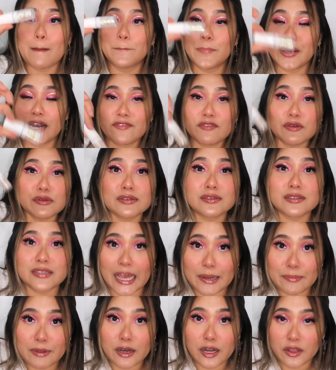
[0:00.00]
but if you
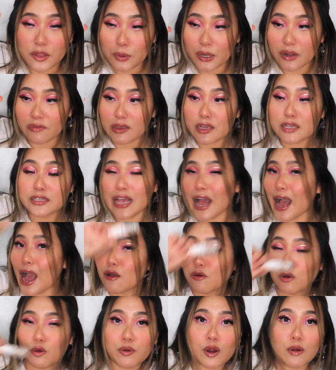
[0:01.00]
send me another one of these,
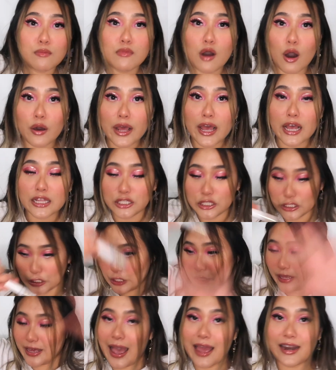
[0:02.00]
I will promote it
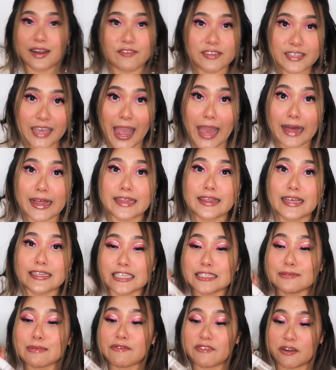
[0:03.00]
till the end of the day. Like,
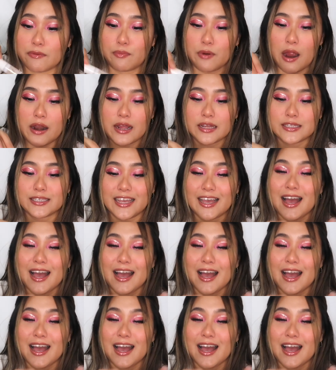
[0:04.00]
this is my favorite product.